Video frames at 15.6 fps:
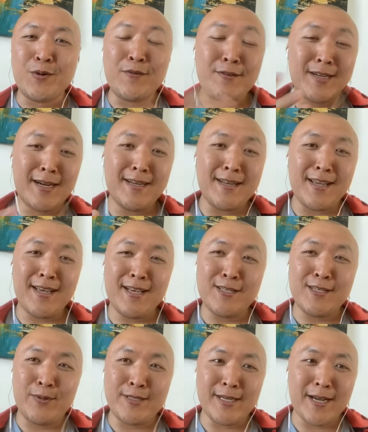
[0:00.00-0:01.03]
we've done
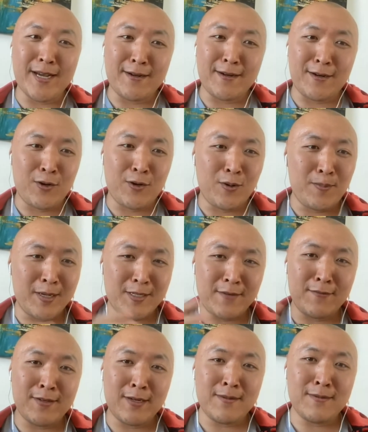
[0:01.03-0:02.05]
is put together a whole bunch
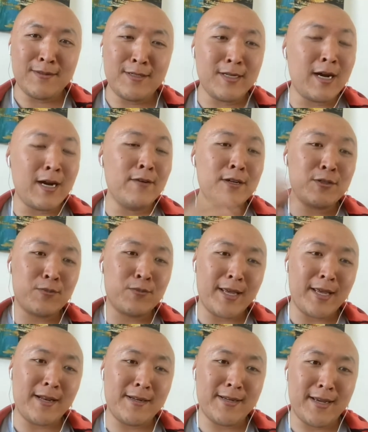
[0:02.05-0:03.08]
of
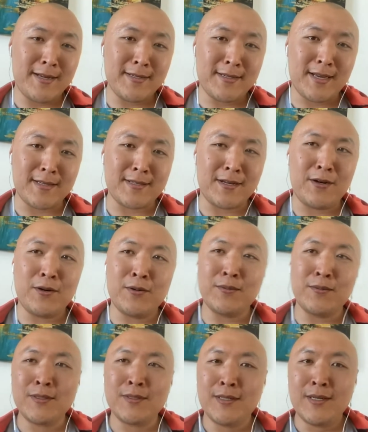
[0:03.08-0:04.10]
governance-related data sets, and
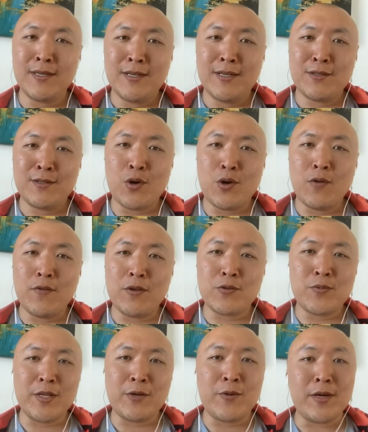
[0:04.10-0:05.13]
I'll go over
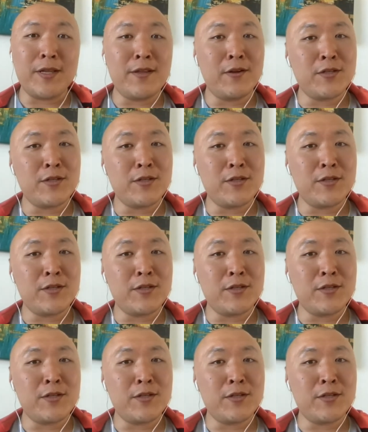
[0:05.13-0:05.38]
those really quickly.